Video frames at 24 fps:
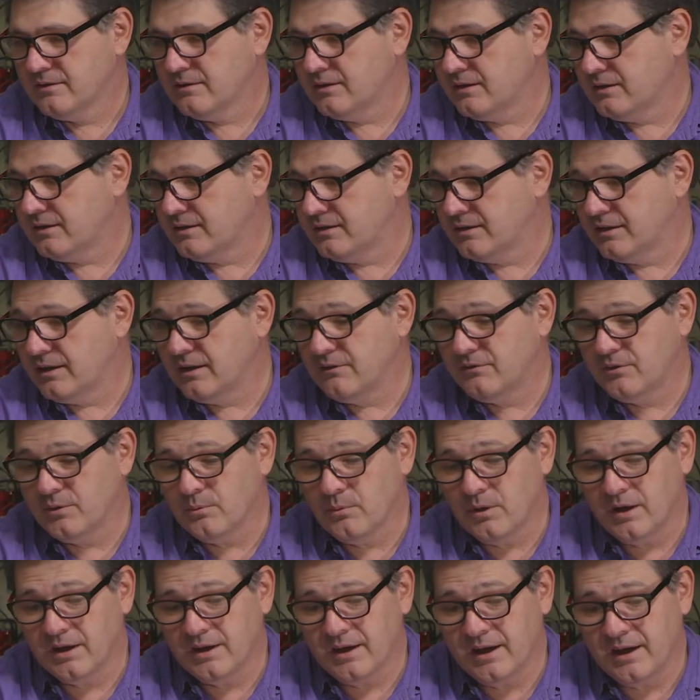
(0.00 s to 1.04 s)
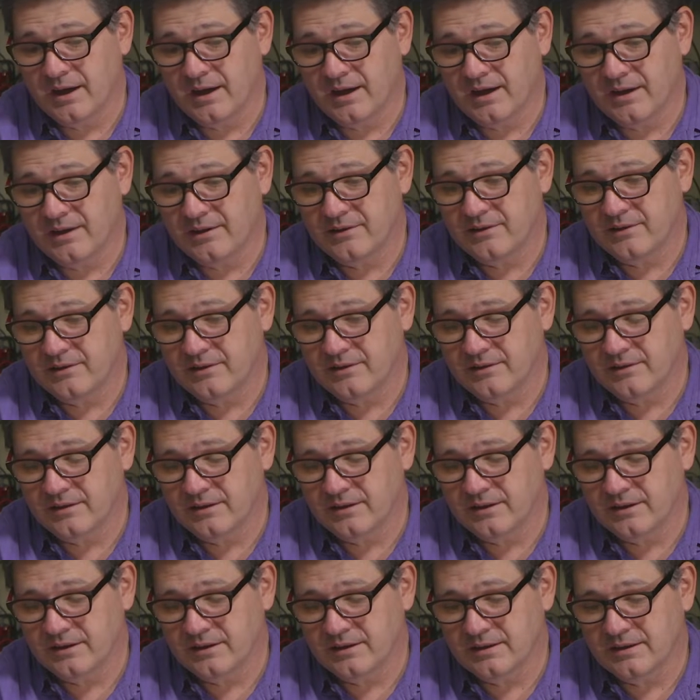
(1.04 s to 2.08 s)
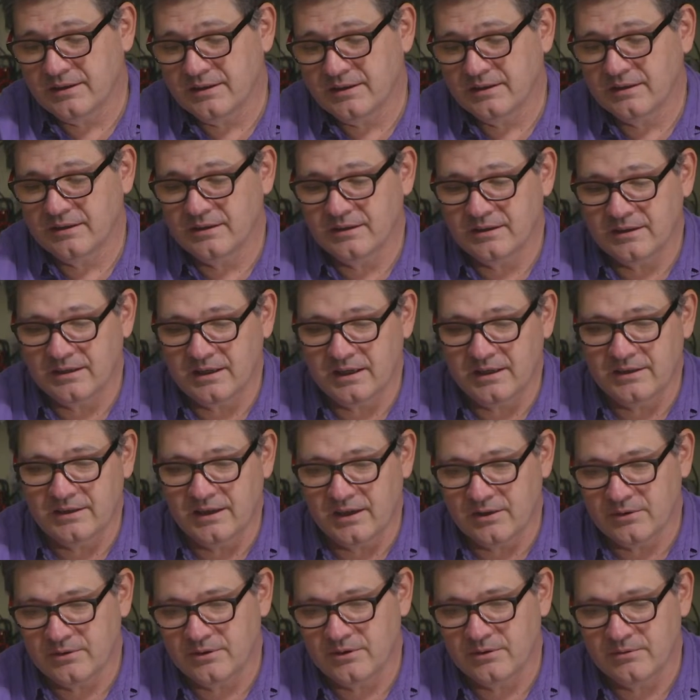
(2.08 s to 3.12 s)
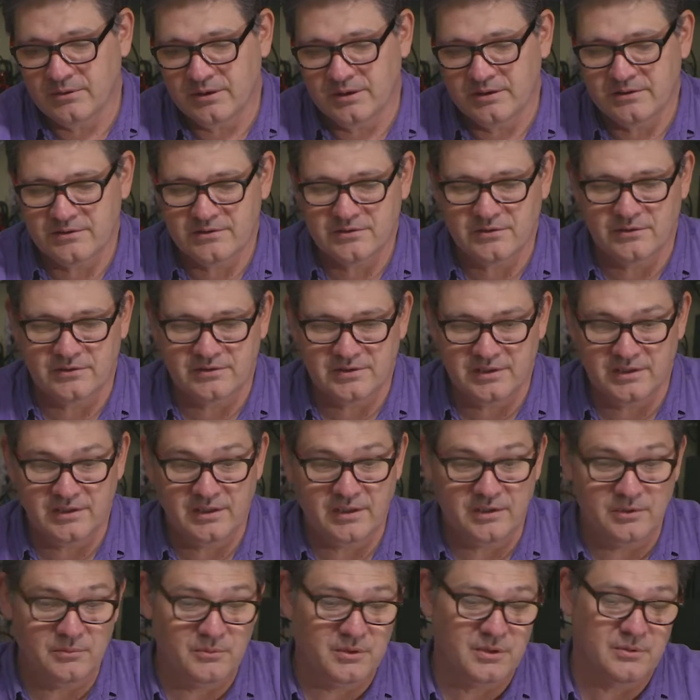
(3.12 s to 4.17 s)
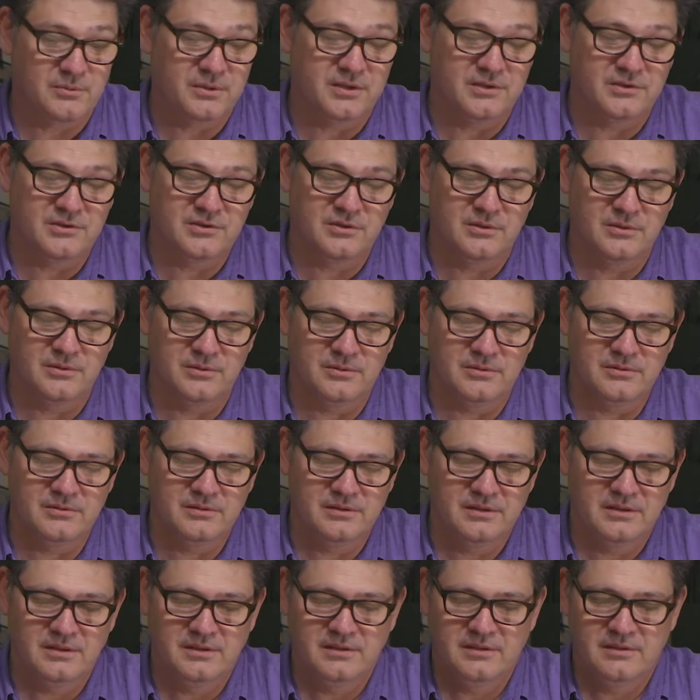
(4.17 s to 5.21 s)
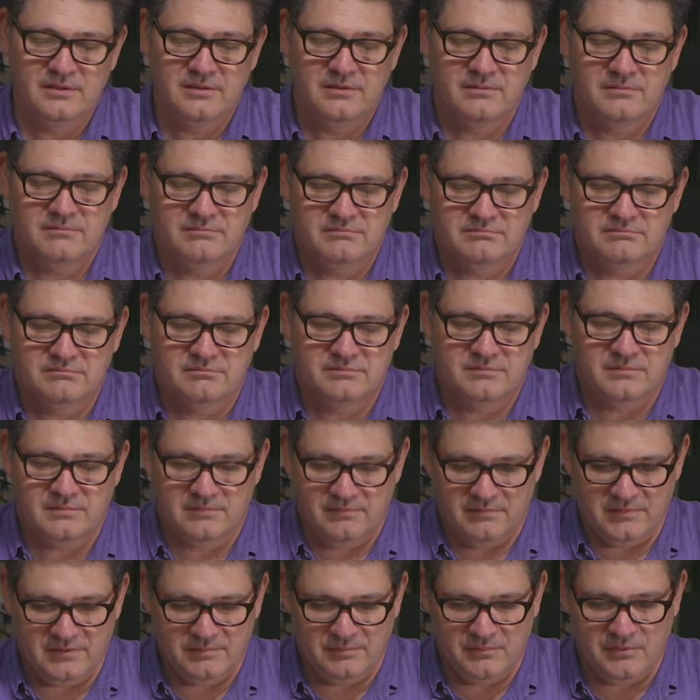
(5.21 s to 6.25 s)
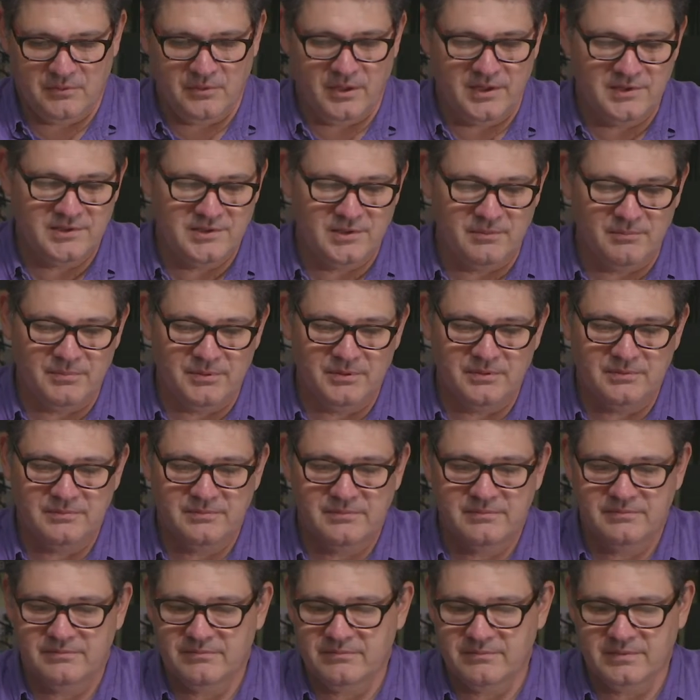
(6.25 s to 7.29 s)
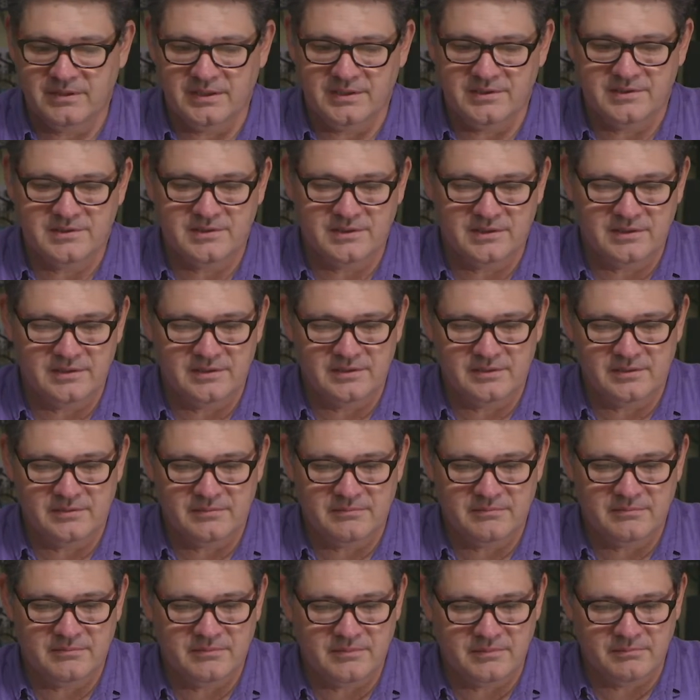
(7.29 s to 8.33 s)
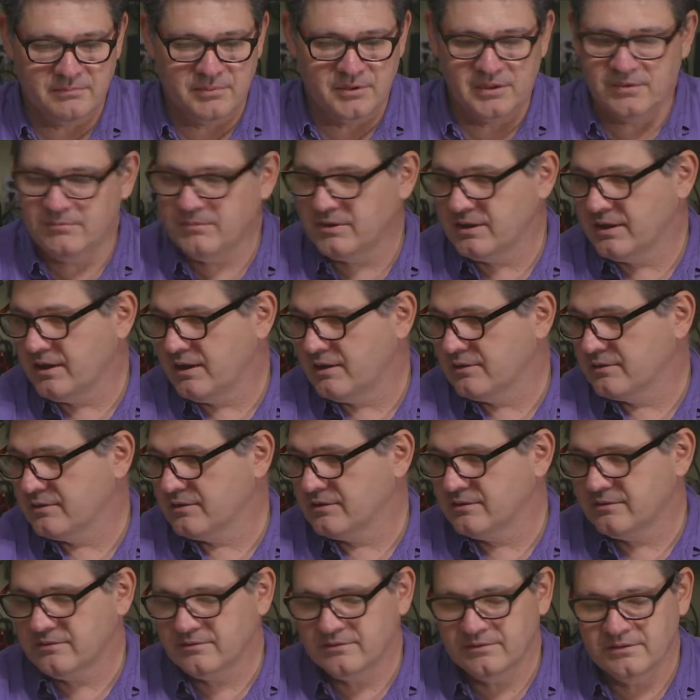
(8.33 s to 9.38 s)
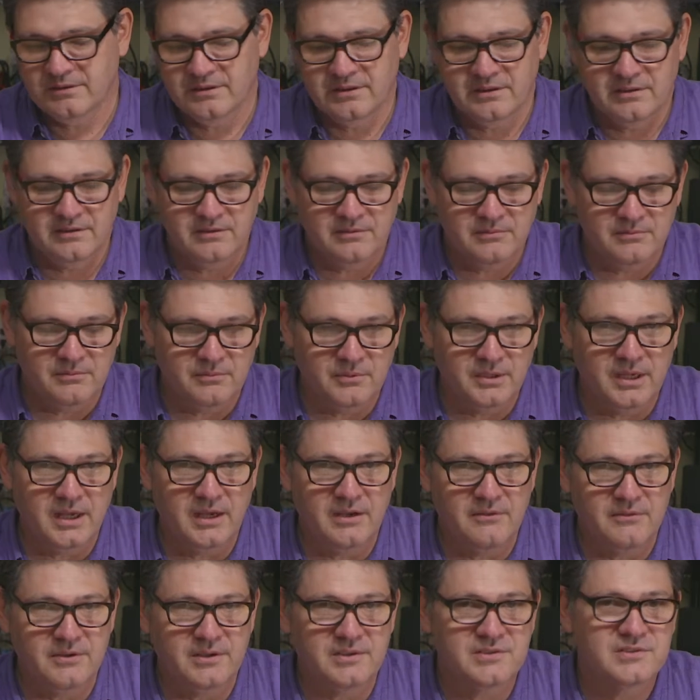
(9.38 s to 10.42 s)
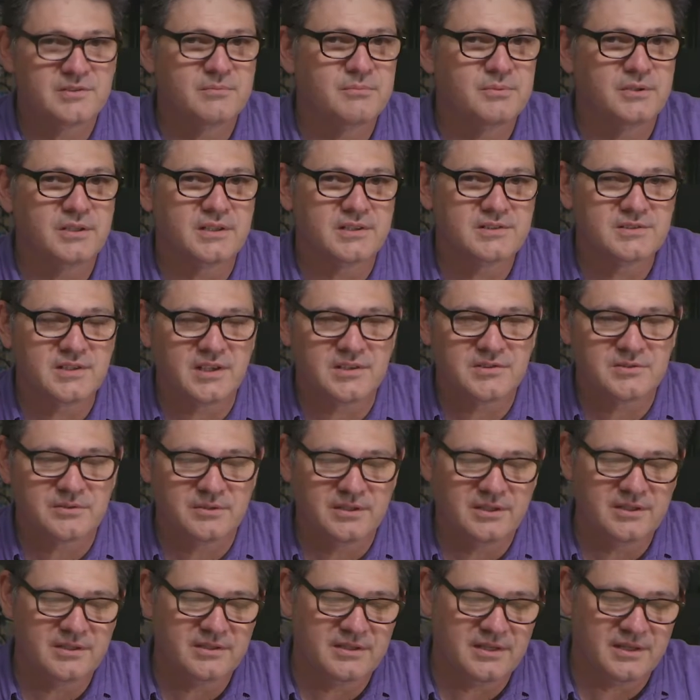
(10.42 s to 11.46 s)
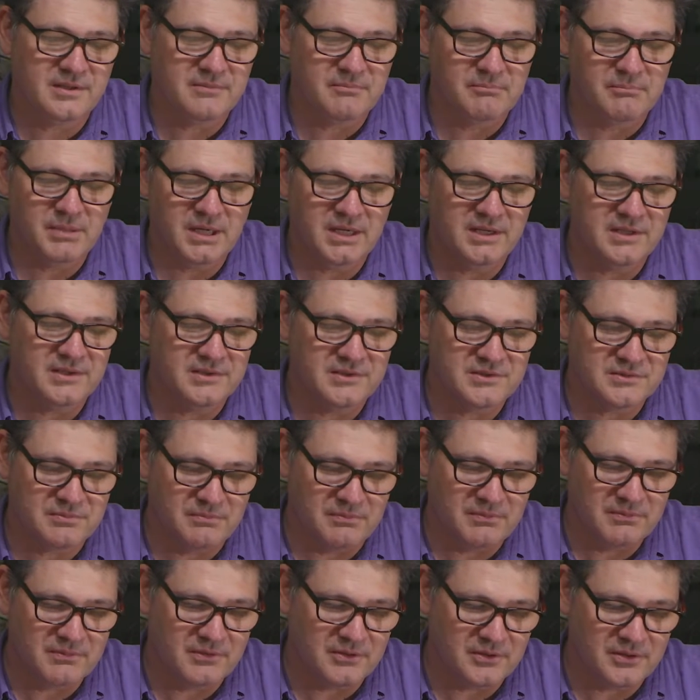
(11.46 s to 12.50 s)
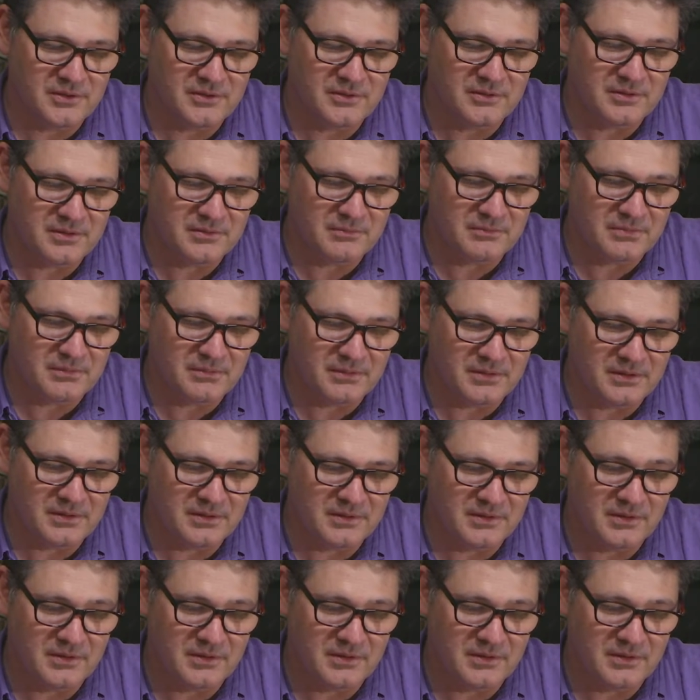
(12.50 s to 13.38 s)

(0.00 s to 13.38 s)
Uh, if you want to add uh, another unit, so say that you want to run two, quite simple. Let's uh, put them together, we have a simple accessory that binds or uh,